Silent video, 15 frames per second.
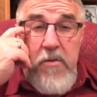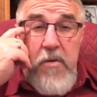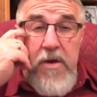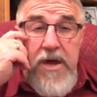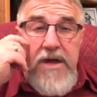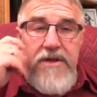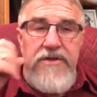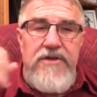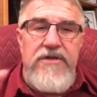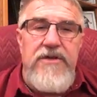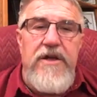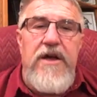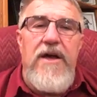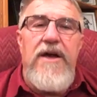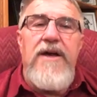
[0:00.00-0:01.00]
was
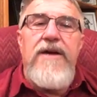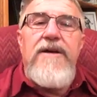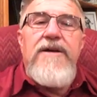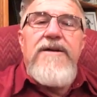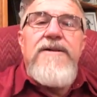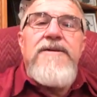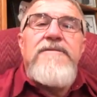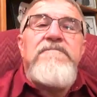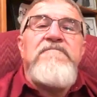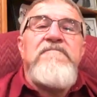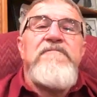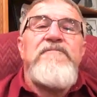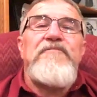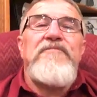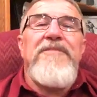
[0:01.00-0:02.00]

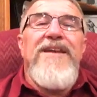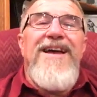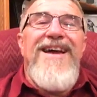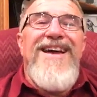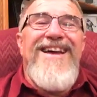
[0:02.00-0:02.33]
uh,